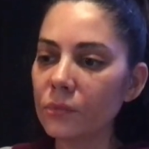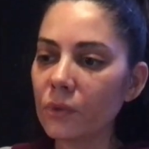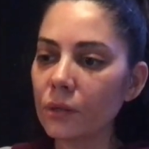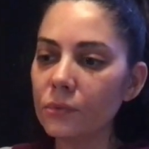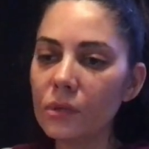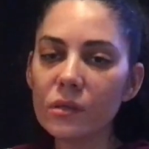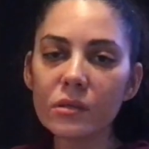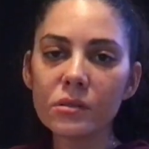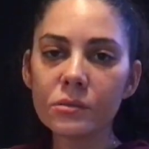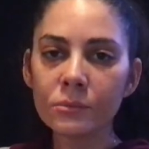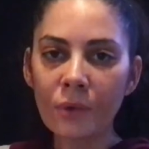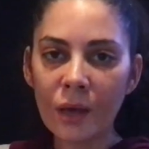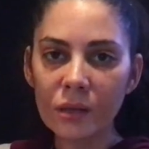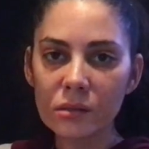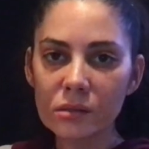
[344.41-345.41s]
We did
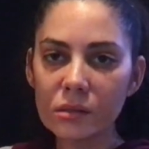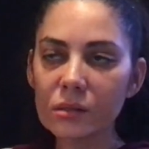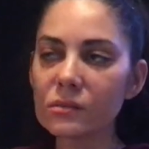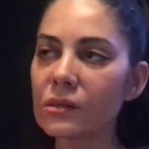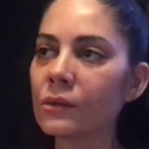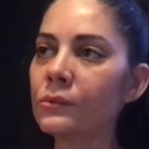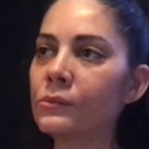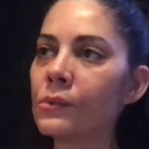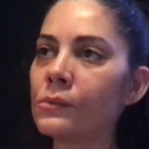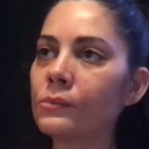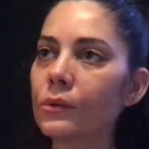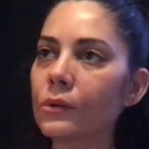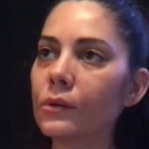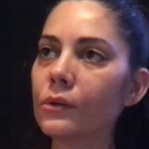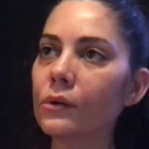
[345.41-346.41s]
gymnastics. I
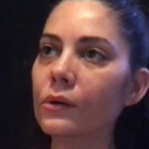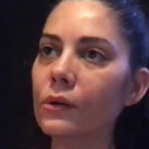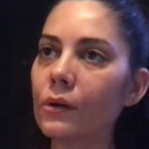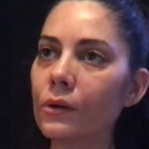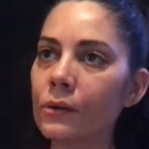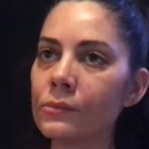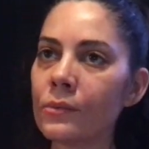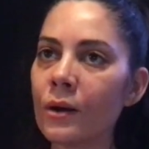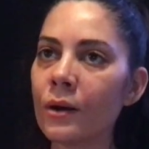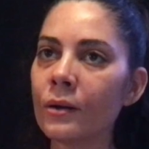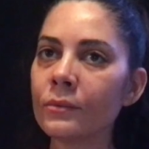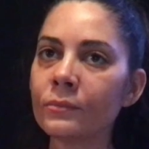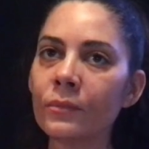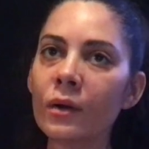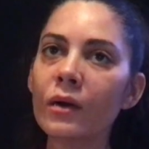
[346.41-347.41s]
remember her
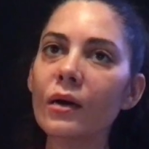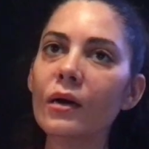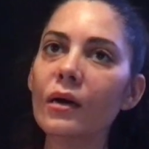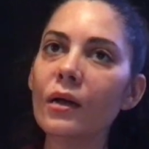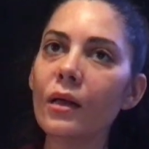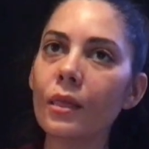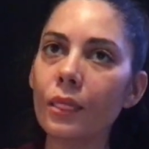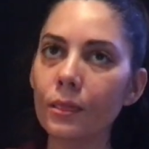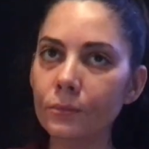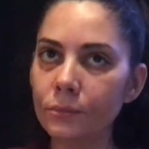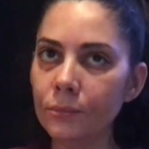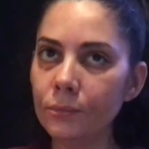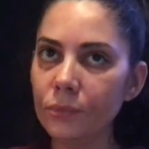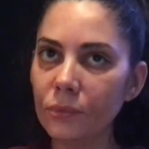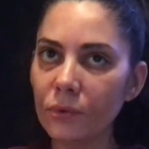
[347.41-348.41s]
mom
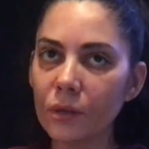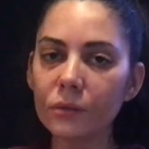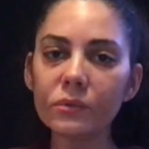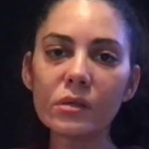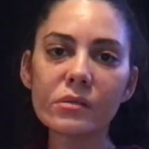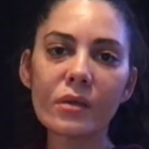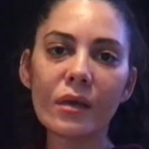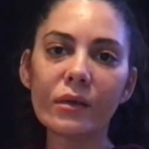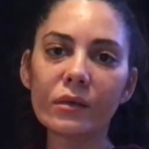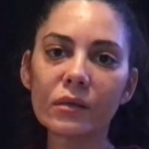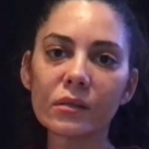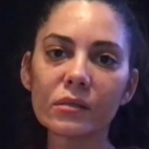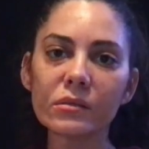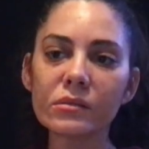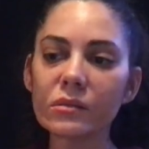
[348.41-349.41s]
would take
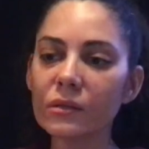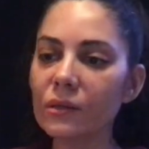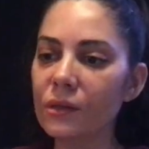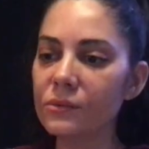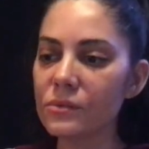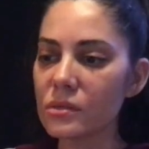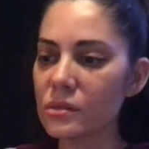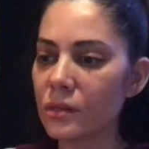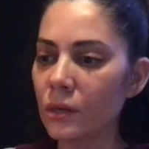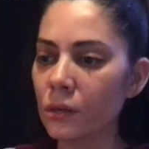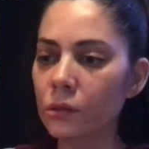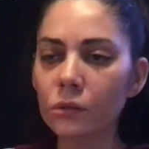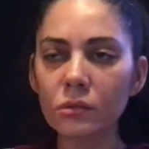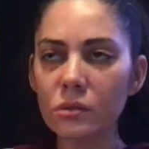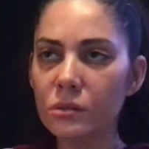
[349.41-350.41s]
us and leave us
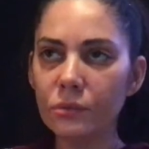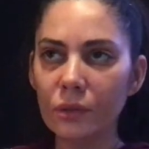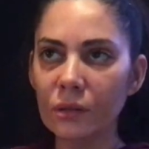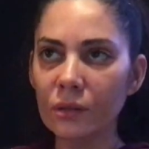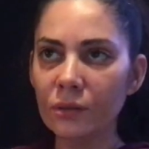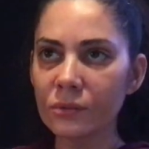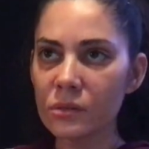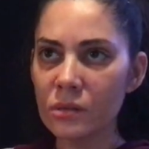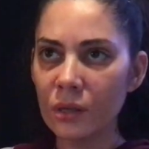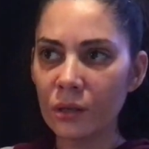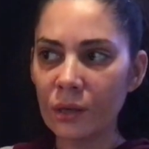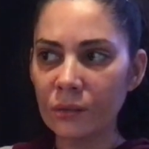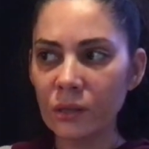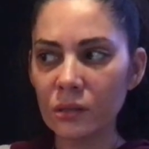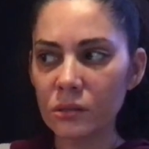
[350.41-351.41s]
there, or she wouldn't leave us there.
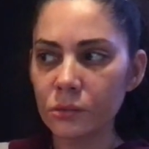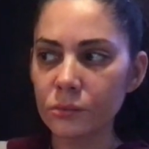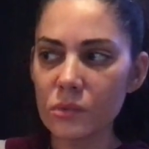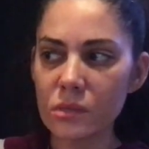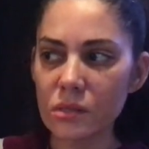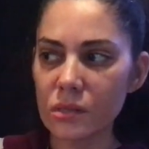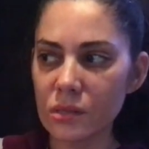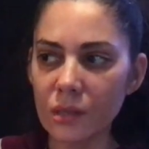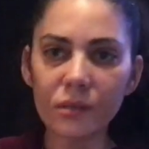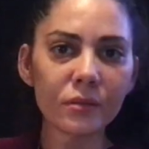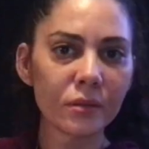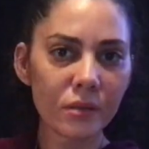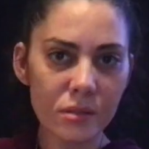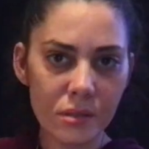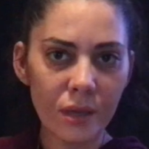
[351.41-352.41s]
I think she would just sit
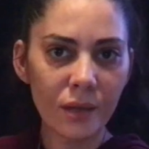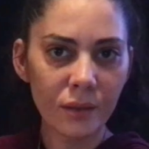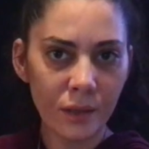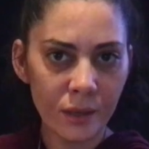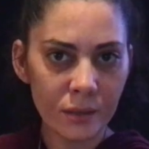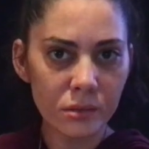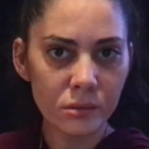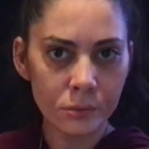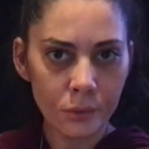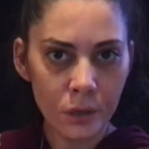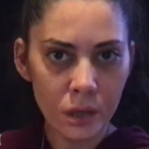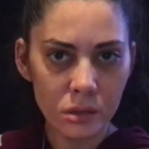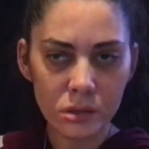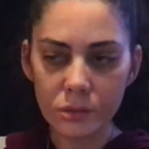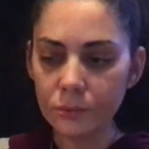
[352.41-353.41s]
in the sidelines and
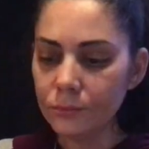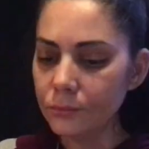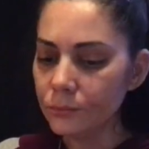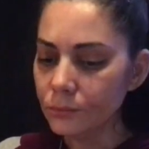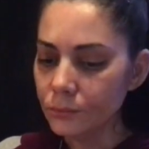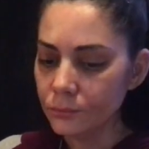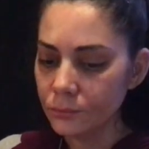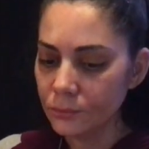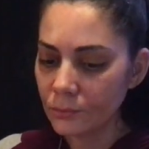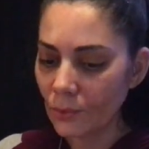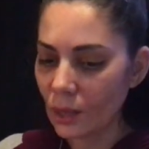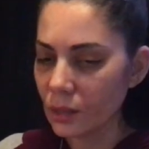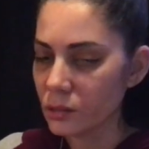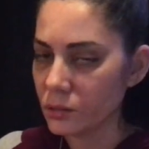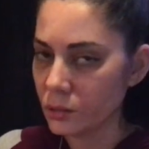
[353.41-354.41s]
watch.
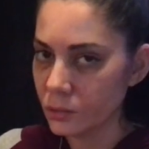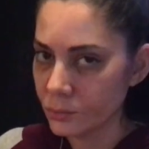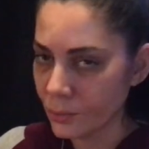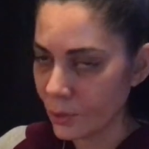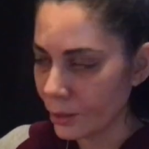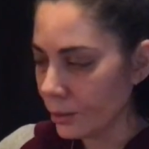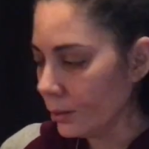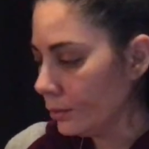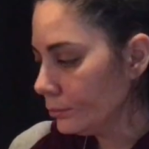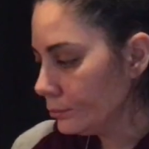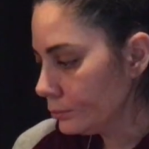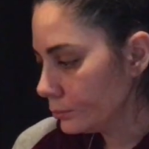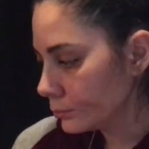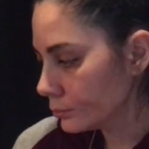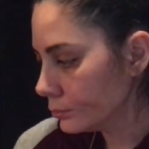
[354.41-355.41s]
Excuse me.
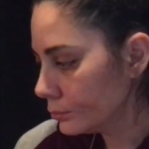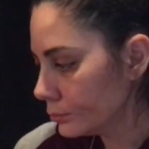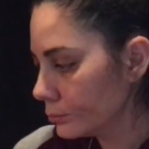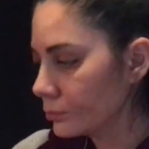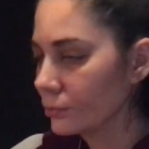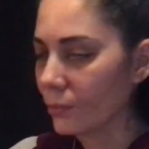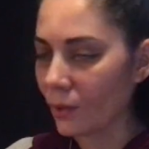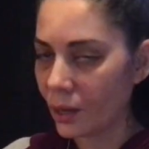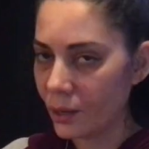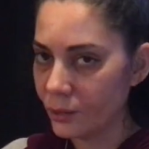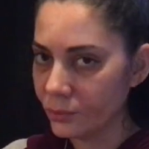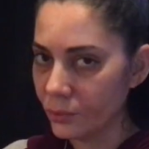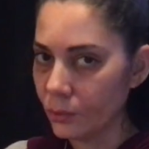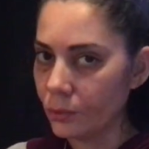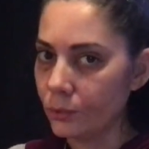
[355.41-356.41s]
I
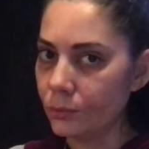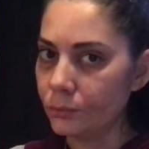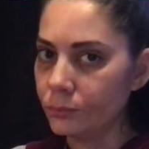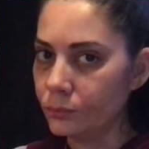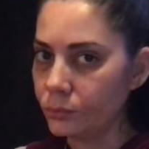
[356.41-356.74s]
have a little